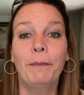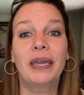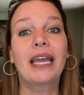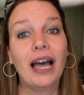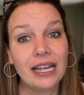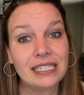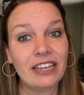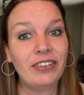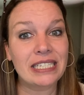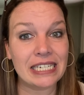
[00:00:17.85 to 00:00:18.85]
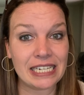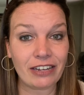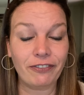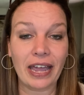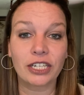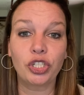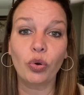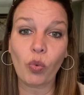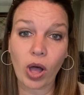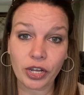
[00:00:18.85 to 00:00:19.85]
Because if it's a defect,
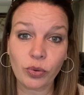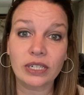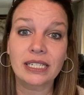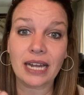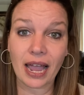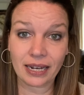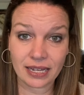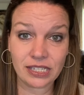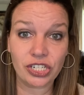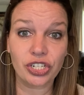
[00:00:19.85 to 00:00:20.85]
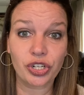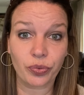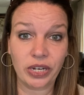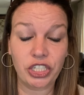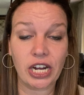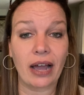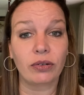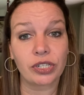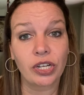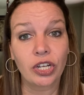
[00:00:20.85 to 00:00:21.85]
you'll want your stylist to reach
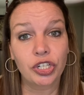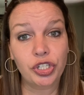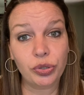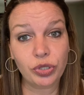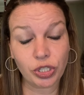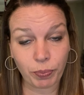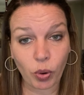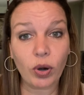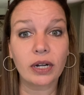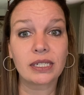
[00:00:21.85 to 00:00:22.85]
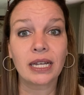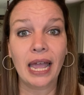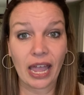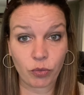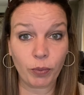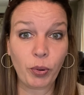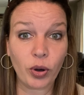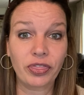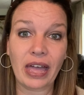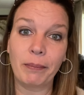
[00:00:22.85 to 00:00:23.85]
out to support and
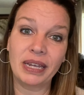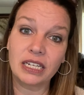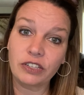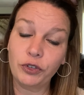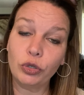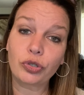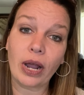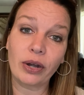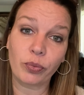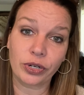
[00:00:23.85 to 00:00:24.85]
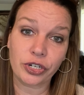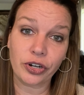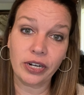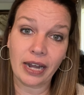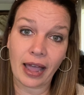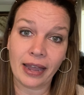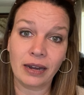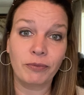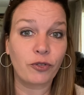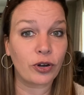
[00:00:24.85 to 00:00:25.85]
report that because if you try to return an
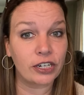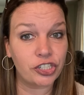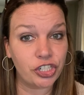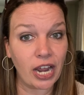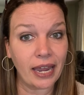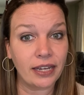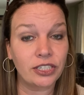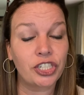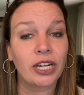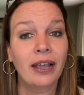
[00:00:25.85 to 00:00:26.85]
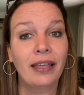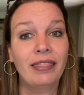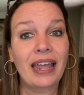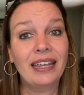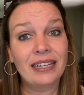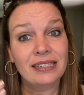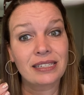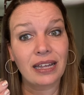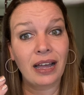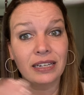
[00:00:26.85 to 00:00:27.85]
item for exchange that
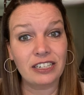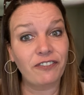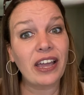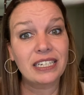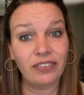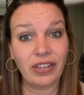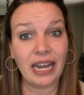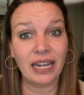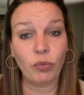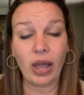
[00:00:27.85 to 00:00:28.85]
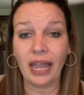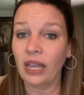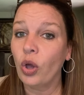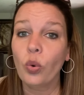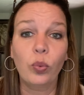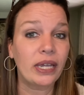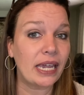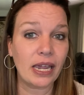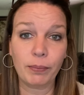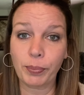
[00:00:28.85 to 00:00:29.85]
is uh, defective in any way, we
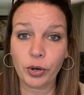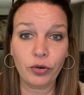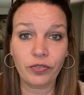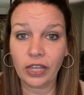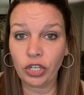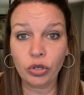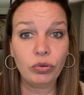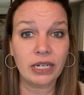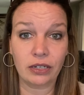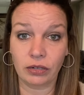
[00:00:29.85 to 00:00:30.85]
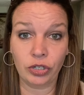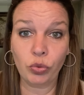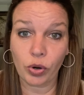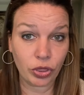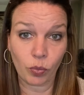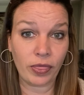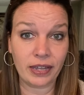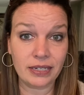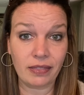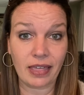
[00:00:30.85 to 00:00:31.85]
can't prove that you didn't you weren't the one
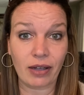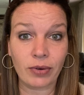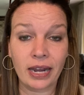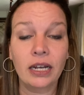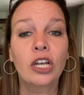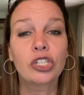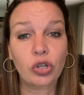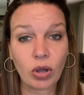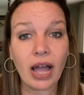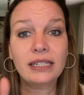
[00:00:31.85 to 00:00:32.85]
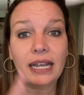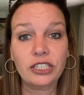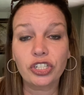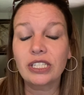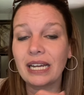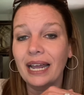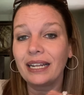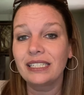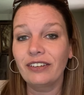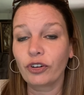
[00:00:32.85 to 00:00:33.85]
that did that right so contact your
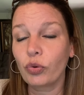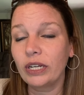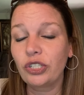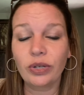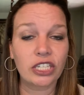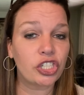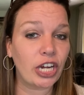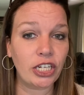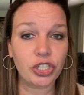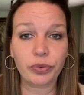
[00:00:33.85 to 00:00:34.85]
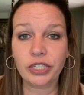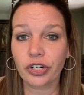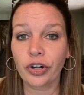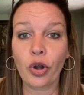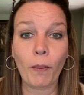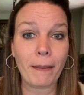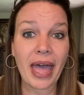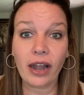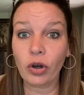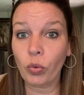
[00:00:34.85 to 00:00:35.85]
stylist if you're going to exchange or return no
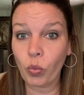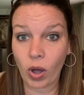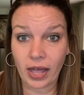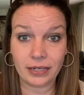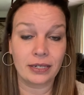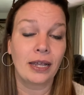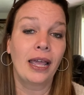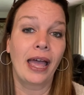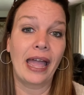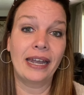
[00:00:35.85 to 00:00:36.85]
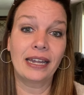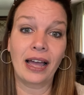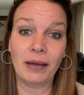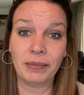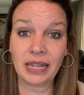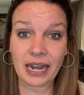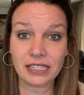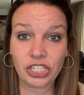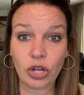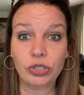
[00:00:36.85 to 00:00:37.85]
matter what and um, let
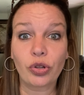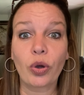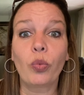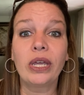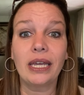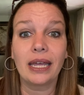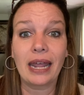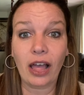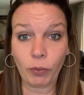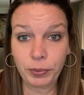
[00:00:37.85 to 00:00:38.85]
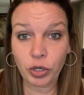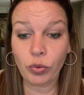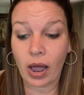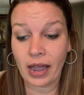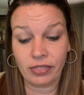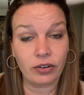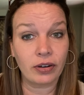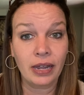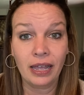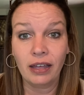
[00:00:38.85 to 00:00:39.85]
us know so that we can help you
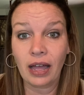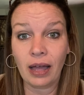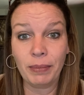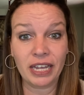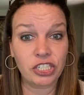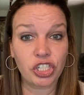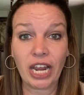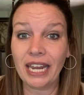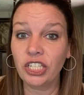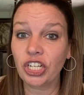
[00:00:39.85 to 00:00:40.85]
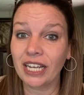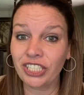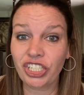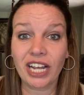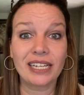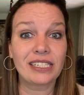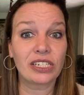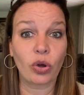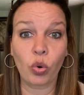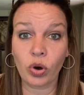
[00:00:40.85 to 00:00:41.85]
either um, exchange
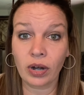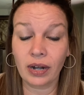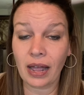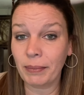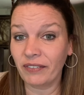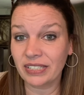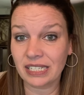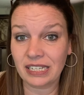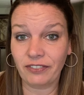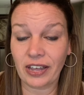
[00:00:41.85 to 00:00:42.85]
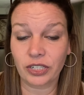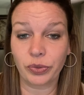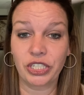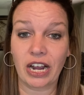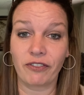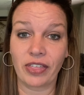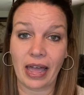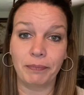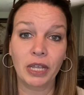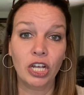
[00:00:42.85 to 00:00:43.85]
adjust or um, if it's a defect reach out for
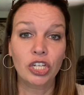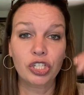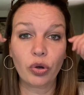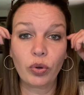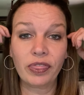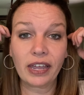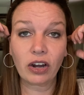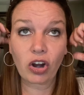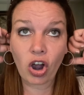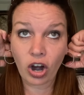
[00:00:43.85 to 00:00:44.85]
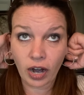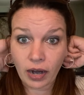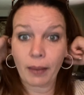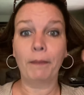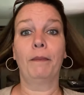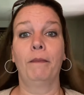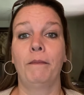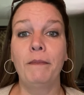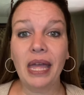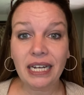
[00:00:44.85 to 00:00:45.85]
that so there are
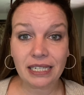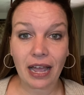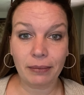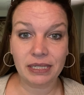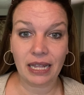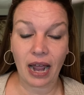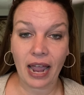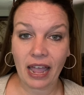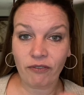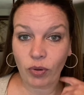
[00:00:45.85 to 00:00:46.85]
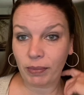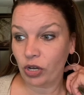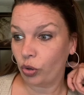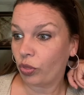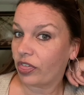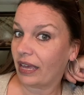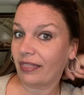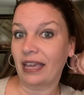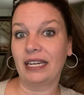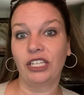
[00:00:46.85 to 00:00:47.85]
many times that I have women who think
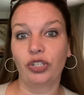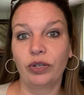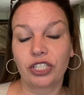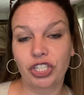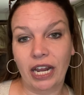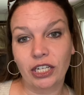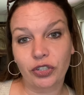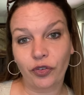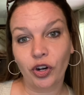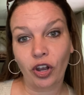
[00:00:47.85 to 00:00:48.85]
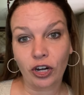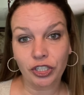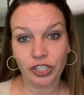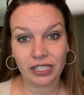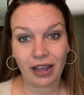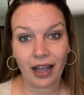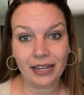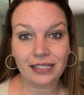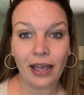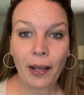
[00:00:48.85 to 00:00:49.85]
they need to exchange for a larger
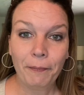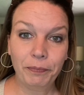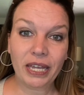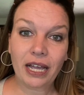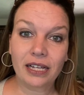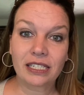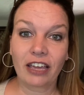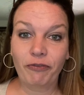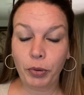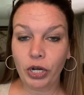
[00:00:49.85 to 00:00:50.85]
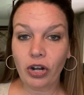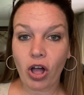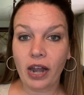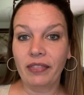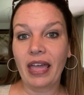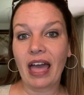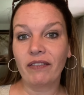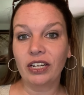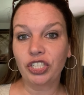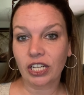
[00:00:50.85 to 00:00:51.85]
size because they've put it on and they
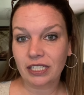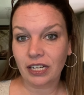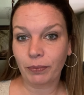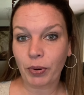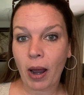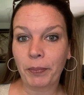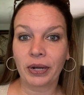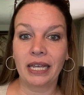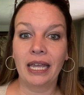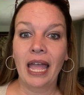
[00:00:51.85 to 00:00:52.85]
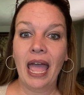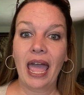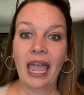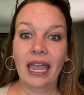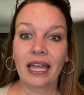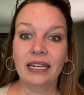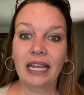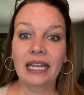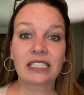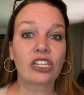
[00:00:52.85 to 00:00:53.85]
haven't adjusted it properly and
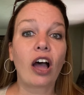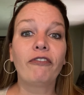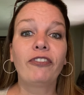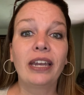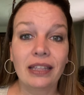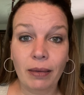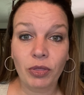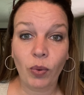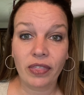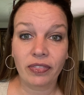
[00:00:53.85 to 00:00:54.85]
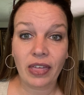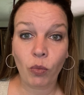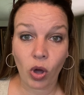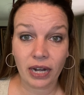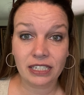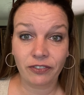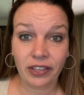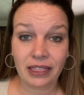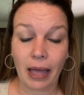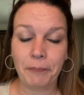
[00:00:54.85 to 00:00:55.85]
it's not fitting them the way that they want it to
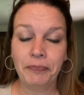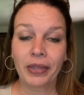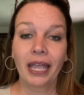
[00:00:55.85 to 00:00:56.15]
fit them.